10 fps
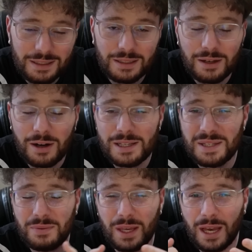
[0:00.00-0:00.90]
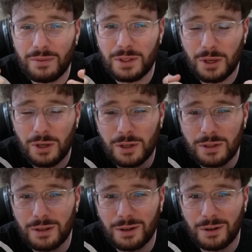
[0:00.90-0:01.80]
found myself longing
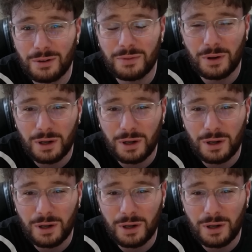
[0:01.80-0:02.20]
for more.